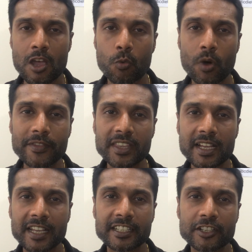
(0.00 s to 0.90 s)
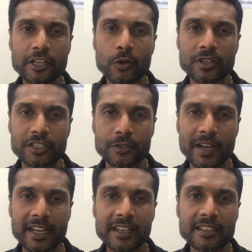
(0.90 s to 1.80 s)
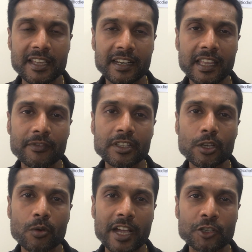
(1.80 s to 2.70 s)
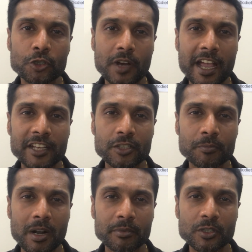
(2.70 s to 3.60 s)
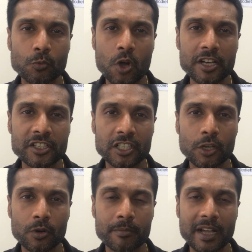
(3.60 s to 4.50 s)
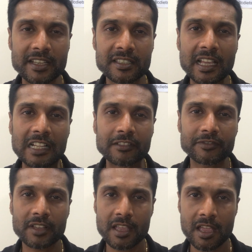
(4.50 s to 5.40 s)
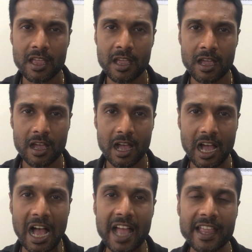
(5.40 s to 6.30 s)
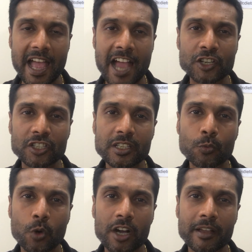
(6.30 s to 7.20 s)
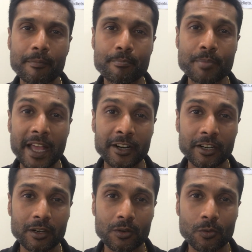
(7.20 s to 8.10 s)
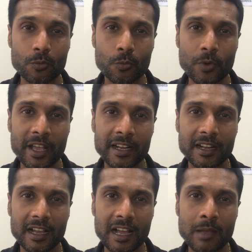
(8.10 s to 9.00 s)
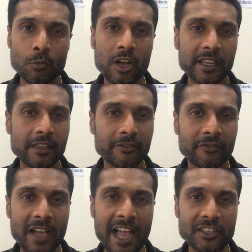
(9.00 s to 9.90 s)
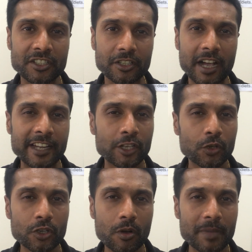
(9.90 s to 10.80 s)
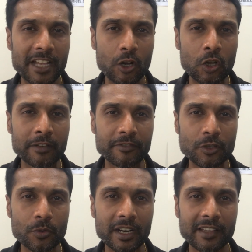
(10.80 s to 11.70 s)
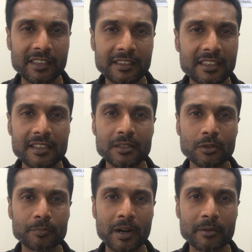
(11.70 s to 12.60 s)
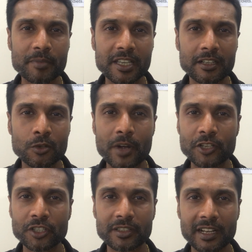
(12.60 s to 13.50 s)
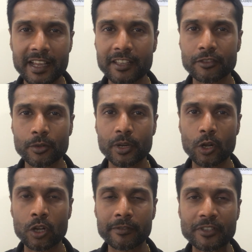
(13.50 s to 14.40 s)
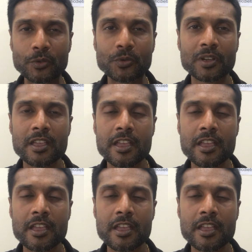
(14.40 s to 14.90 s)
One thing I did notice, right, is that even though I try to probably walk slower myself, I actually walk better when I'm walking faster? I don't know about all of you, and I think this will probably be a question that I can throw at all of you.